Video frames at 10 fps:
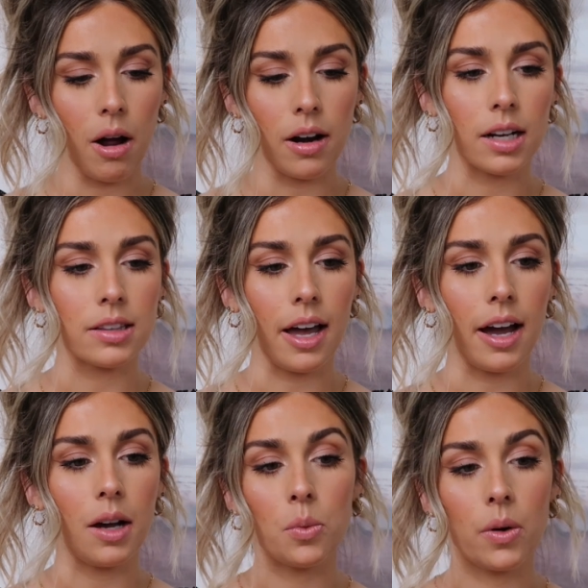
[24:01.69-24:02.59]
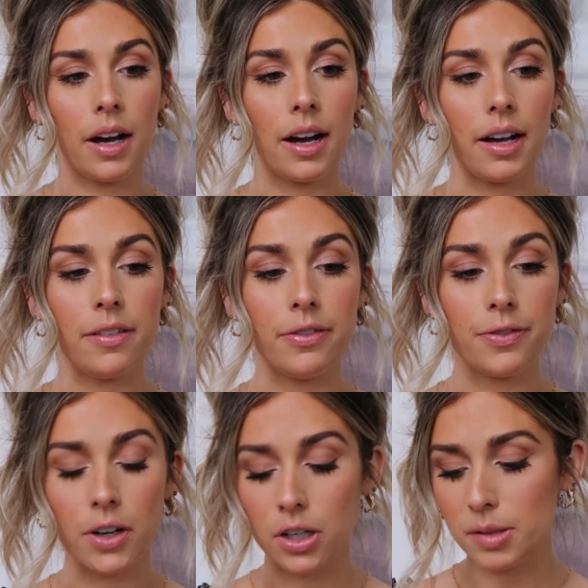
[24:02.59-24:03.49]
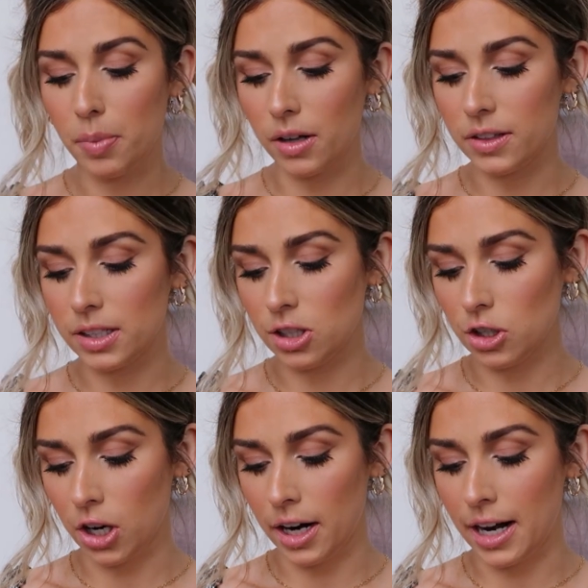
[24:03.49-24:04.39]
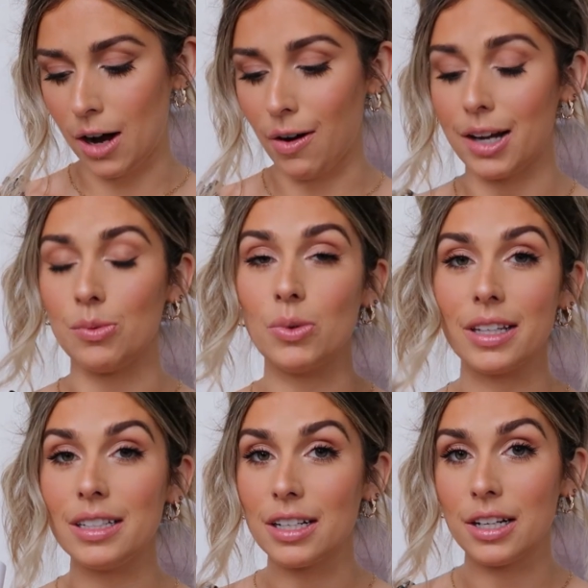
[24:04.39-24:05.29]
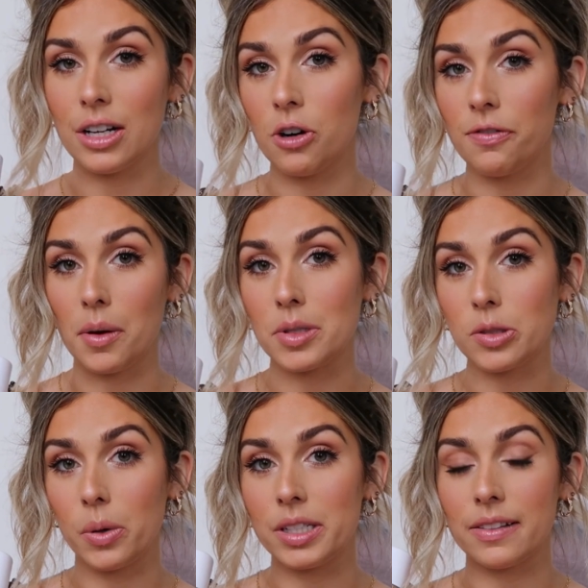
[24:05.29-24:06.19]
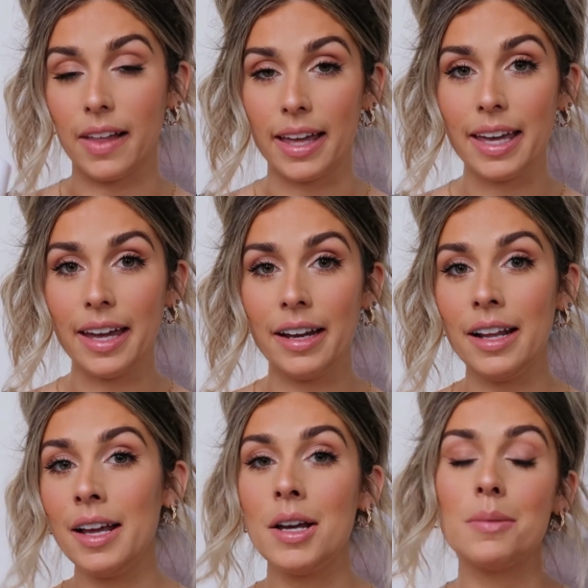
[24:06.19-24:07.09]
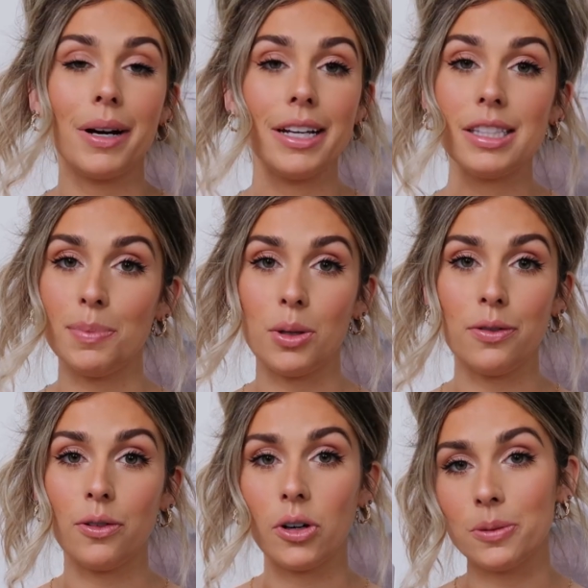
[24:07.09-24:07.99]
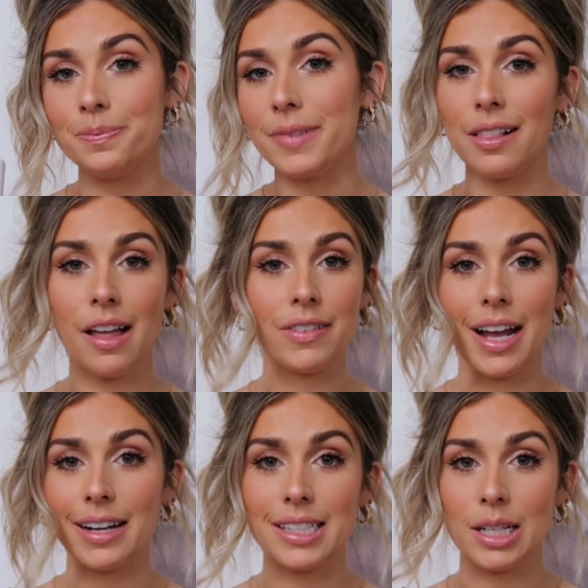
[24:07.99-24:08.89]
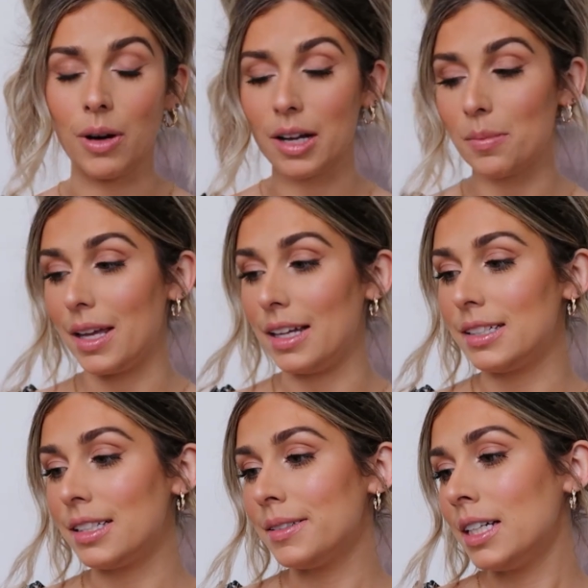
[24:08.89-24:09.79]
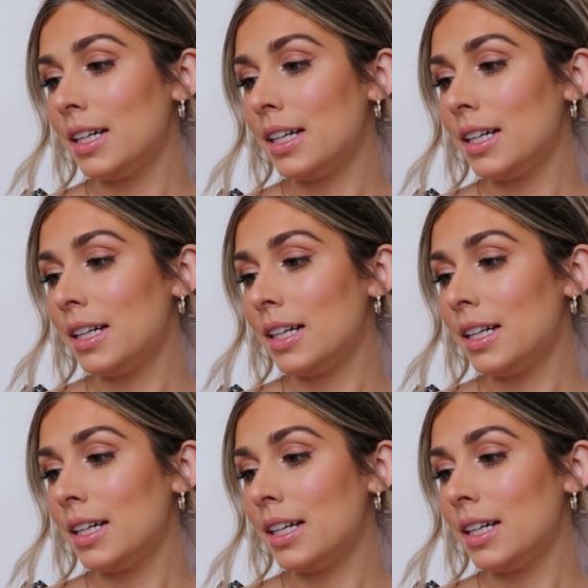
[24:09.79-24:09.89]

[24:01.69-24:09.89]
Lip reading: product that when I first bought this to try it out, I really didn't know if I was going to like it, but it's beautiful. 11 out of 10 recommend.